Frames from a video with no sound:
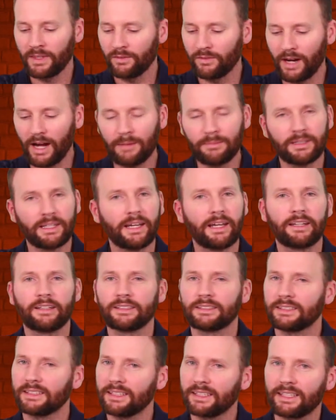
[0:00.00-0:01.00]
Robbie
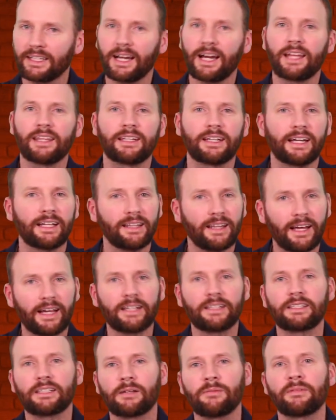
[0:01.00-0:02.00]
Anderson, a guy that I
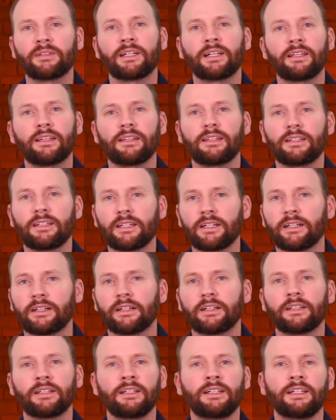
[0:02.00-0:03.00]
liked coming into the
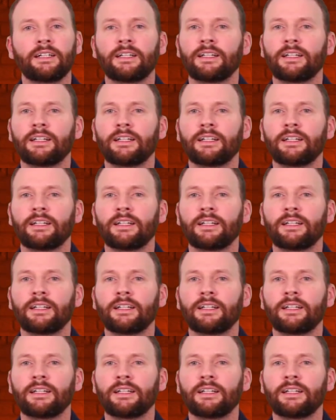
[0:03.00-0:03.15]
year.